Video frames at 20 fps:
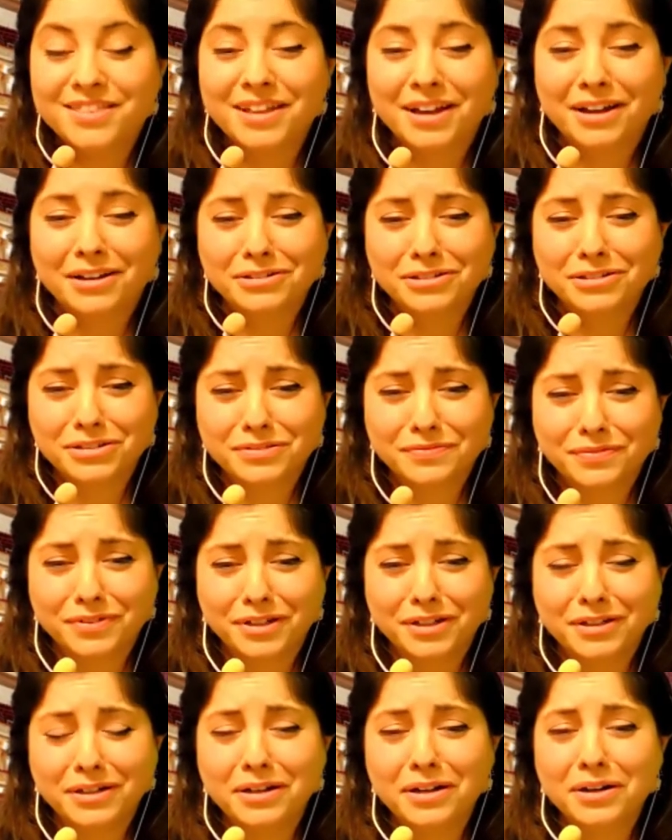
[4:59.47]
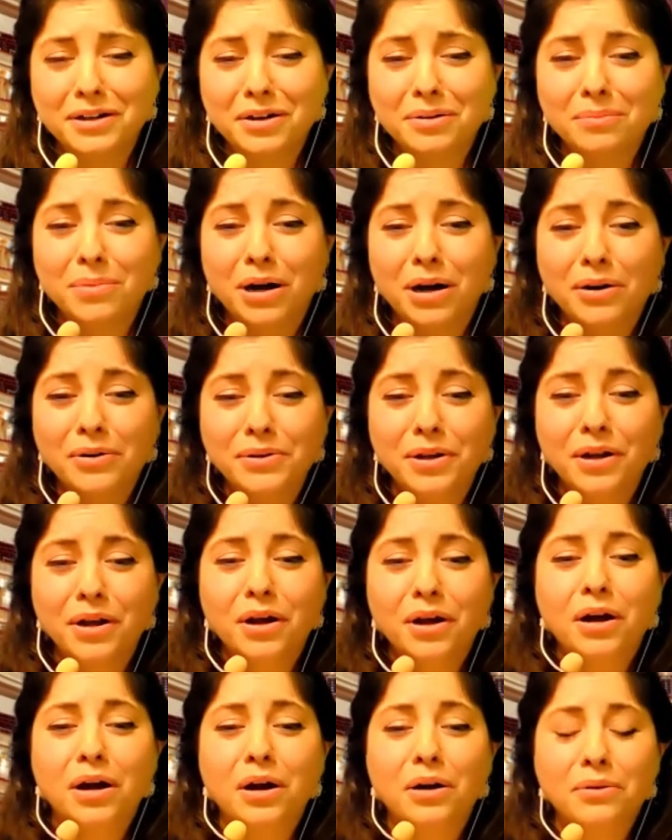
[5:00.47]
just thinking about
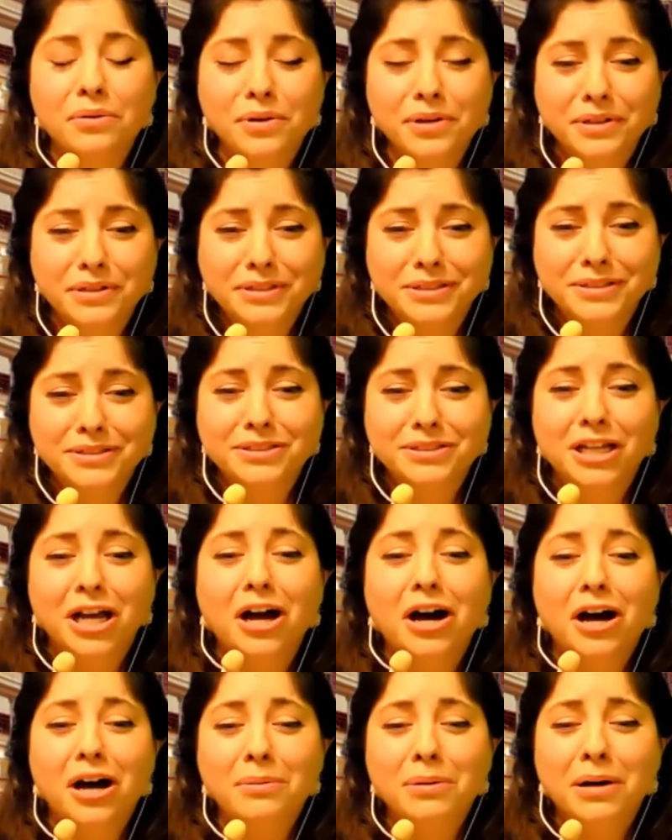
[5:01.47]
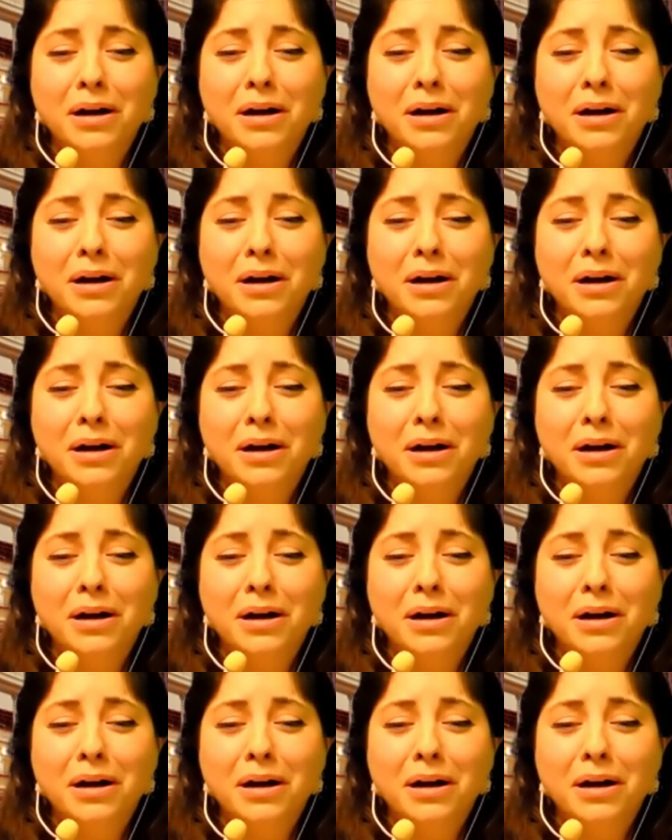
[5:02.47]
a really sob.